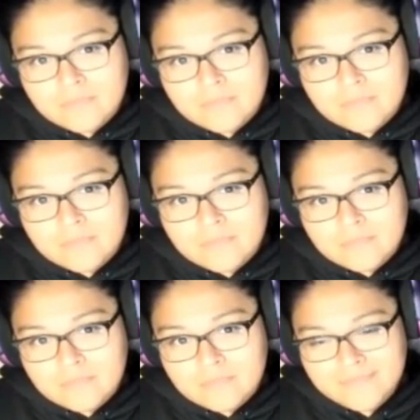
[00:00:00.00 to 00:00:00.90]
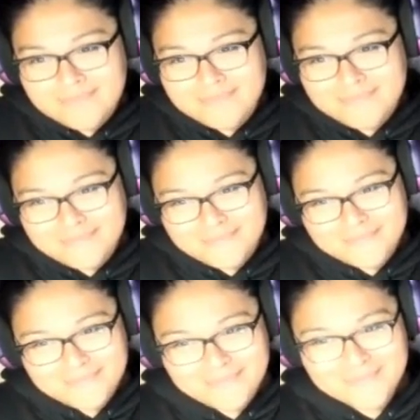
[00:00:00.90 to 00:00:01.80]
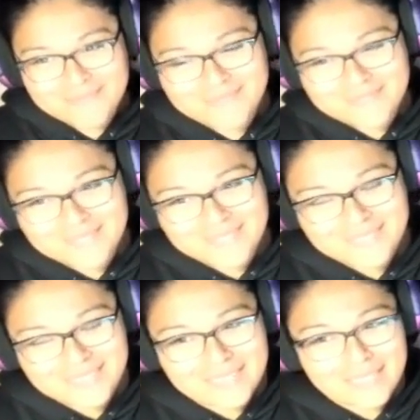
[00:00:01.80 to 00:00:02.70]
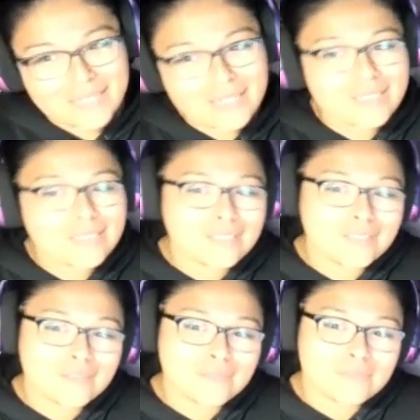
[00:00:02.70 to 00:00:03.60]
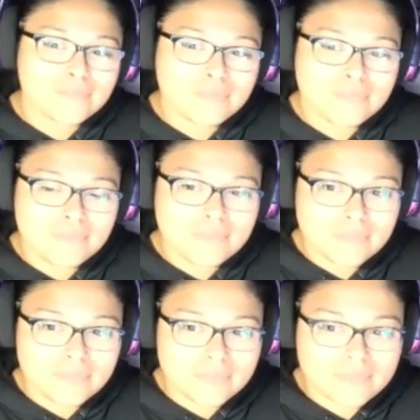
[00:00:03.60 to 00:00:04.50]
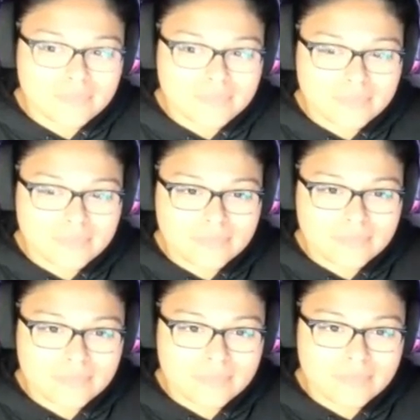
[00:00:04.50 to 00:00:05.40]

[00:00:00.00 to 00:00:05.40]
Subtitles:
(silent)